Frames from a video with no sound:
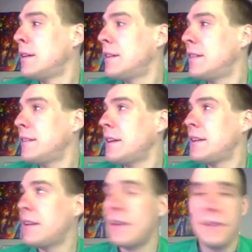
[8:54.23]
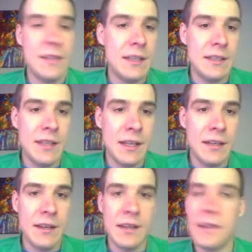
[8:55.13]
Alright, so that's
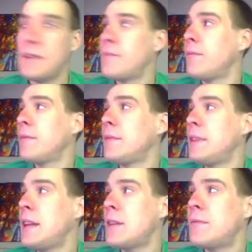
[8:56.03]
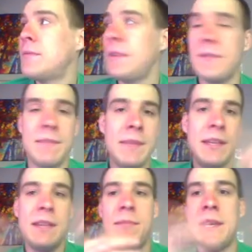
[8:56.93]
that. Now, what if
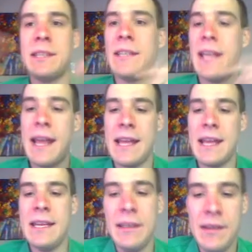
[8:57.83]
something can mix in any